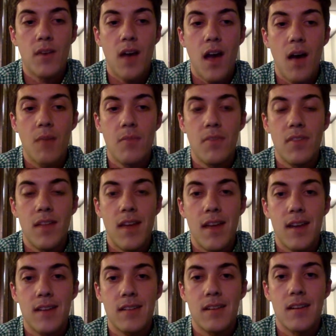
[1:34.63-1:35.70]

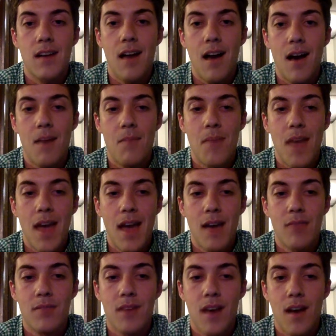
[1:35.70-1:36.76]
complex, and
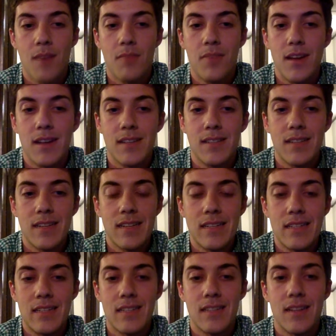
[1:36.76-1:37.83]
compound complex
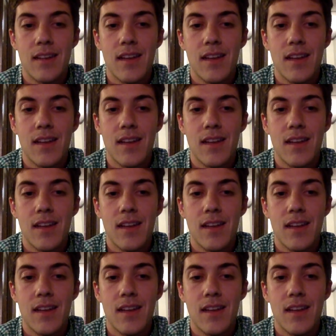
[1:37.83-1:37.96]
sentences